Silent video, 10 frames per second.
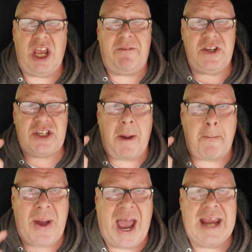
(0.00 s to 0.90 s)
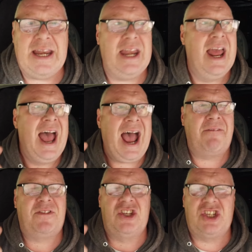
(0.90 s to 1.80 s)
see if he's campaigning
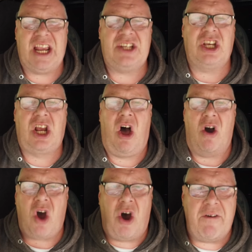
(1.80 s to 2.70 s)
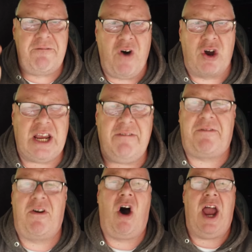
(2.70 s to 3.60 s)
after 6 o'clock on a fucking
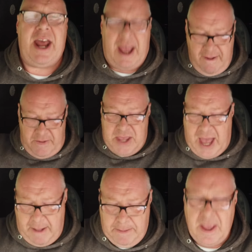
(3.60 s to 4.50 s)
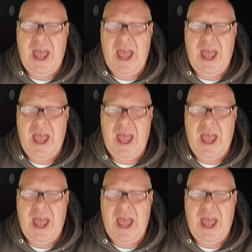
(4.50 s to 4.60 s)
Friday. Yeah?